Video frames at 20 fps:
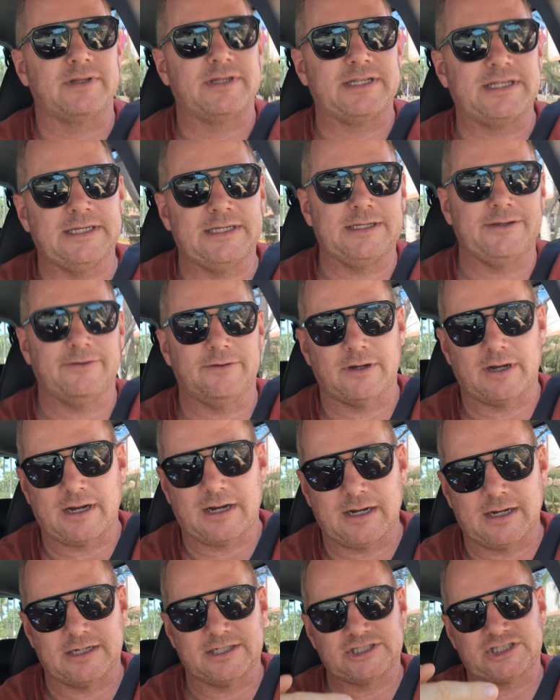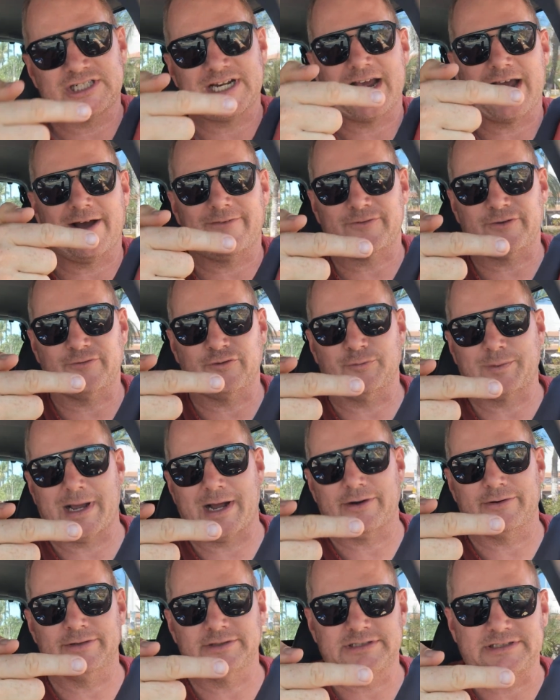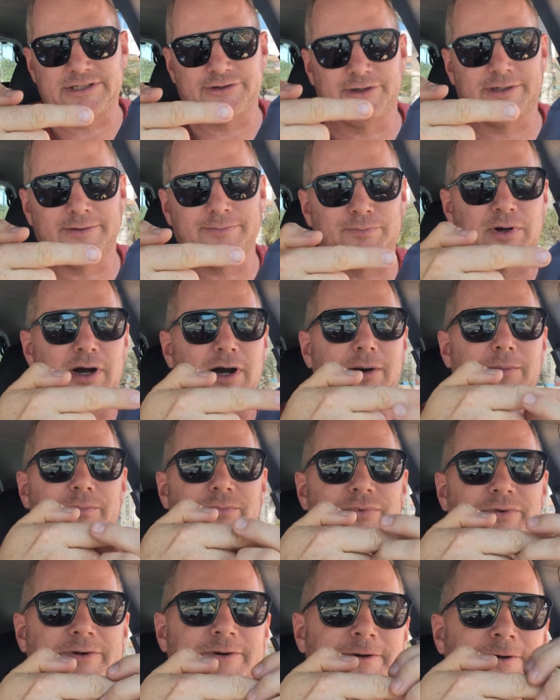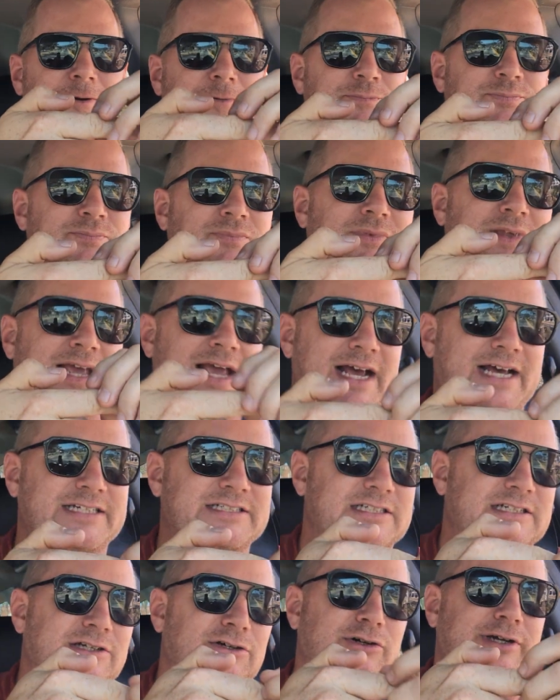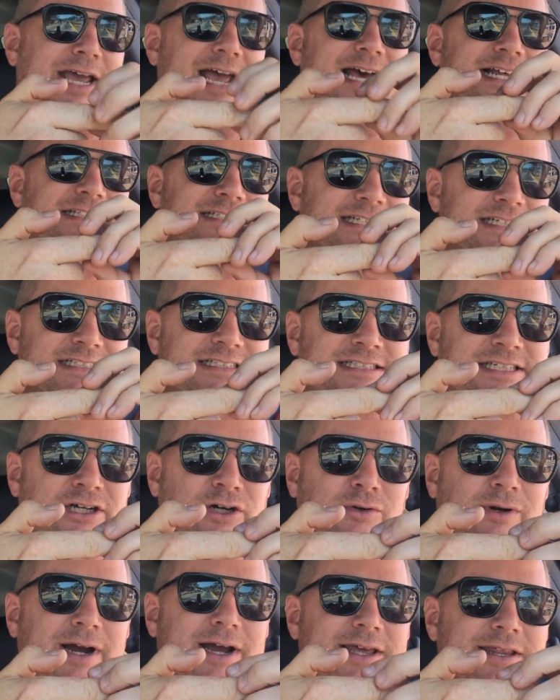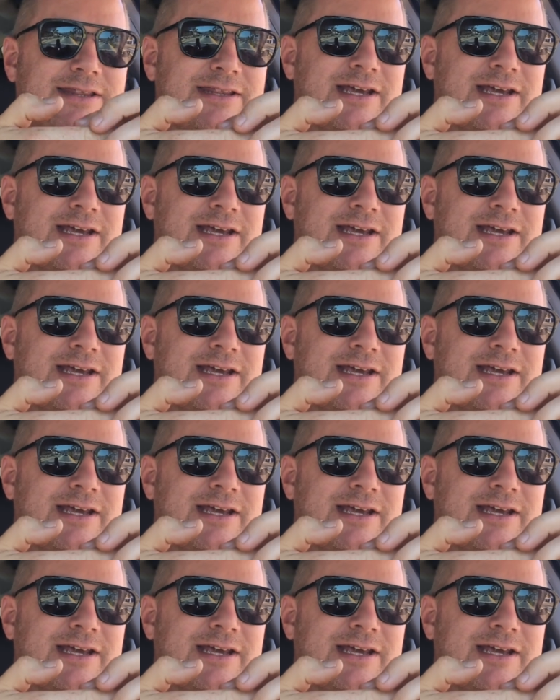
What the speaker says: the shaft of your power steering pump has a little gasket seal right